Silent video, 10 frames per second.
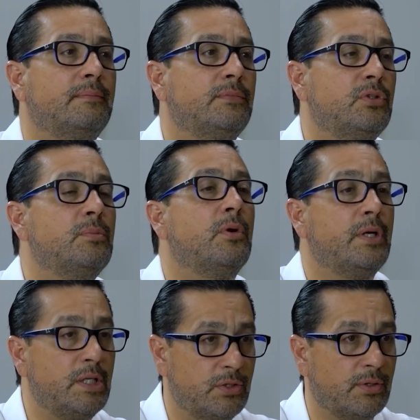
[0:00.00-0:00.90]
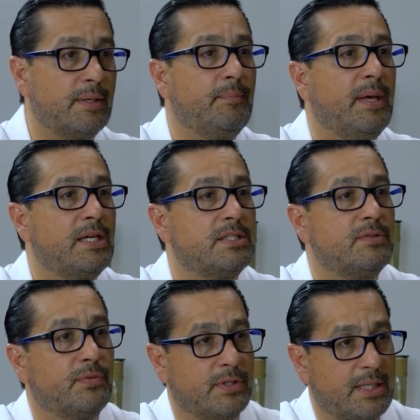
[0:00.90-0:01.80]
you monitor the
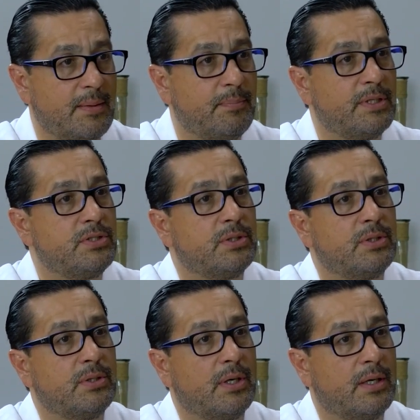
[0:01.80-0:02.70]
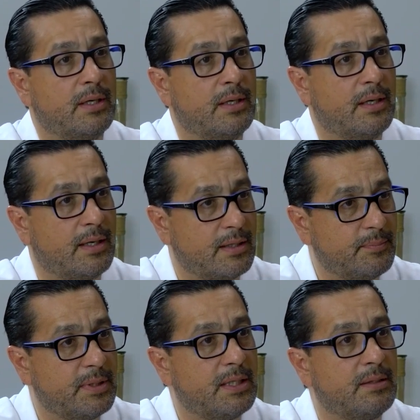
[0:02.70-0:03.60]
patient for temperature,
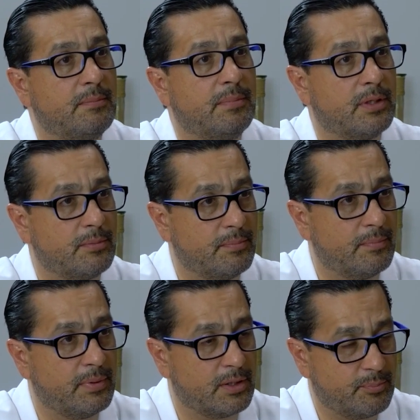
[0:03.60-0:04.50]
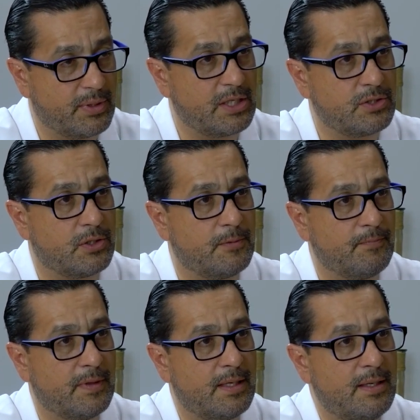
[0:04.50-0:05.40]
heartbeat, blood pressure.
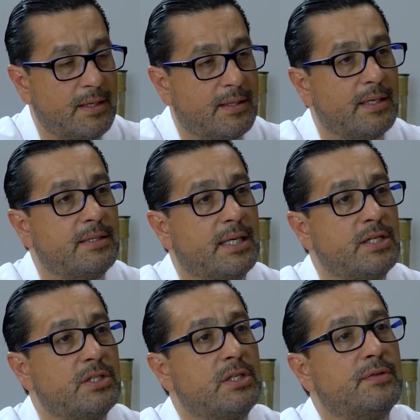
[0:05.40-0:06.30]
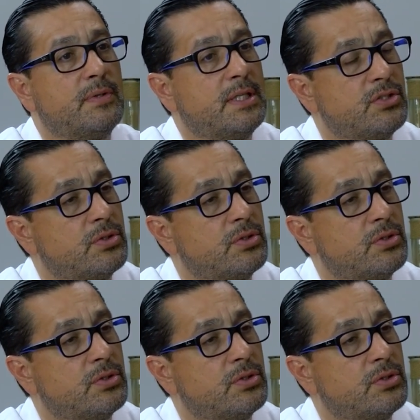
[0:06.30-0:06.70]
The intention is